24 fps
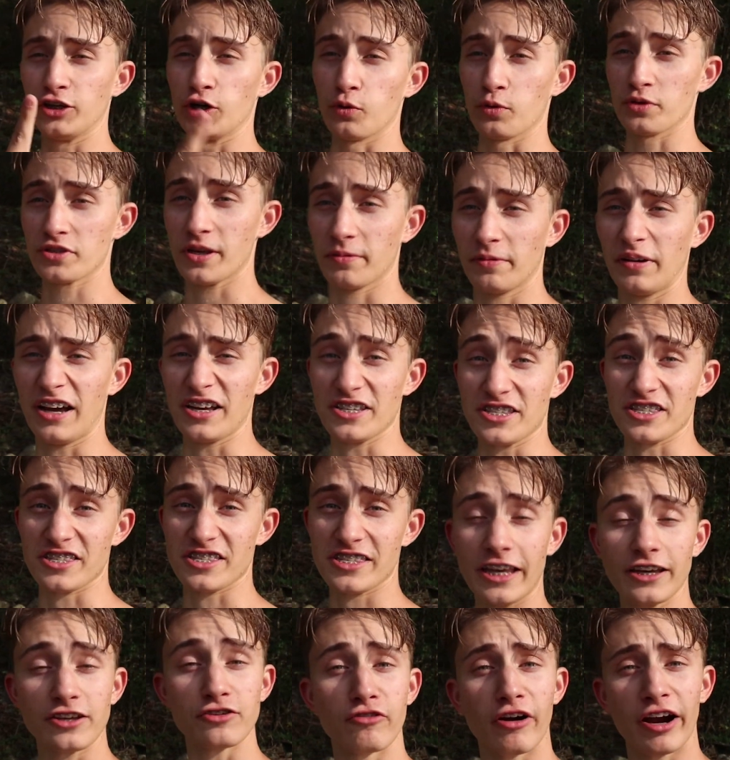yo, what's up guys?
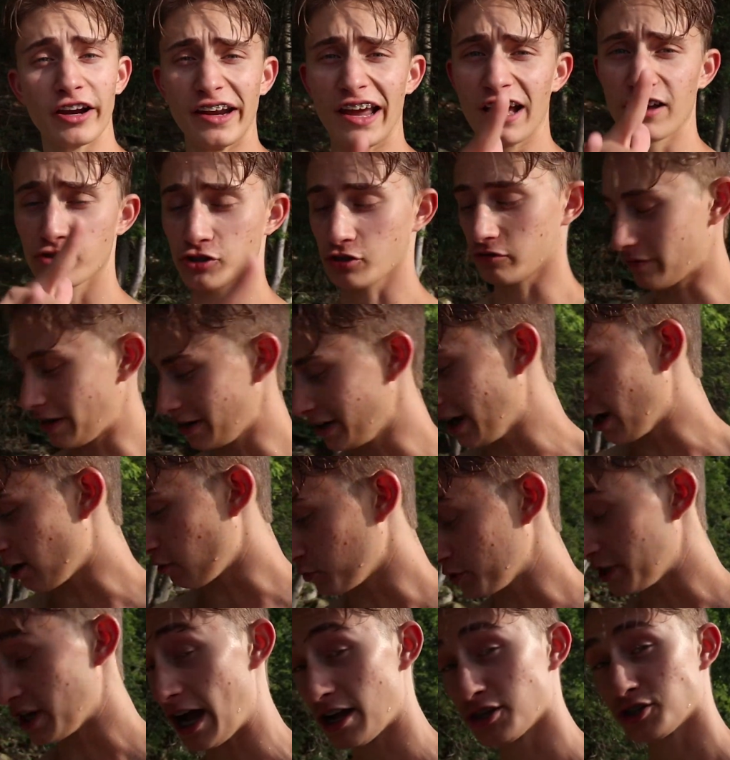Insane right now. So right now
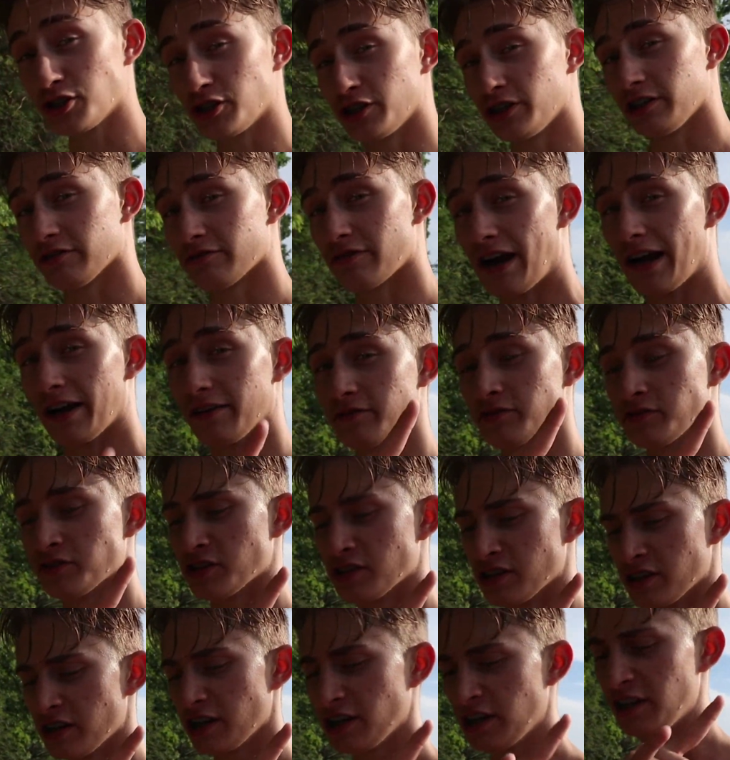we actually arrived.
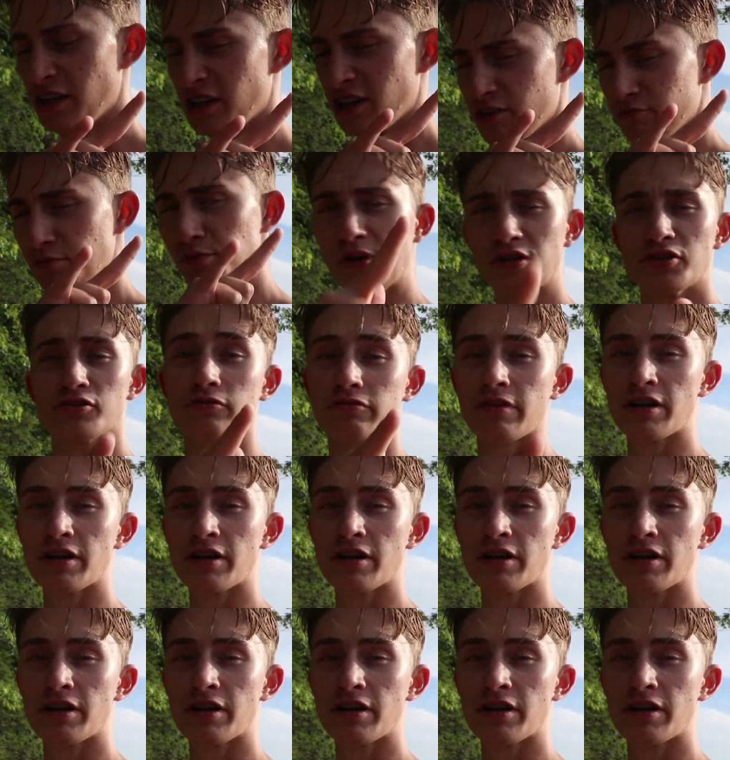We went to the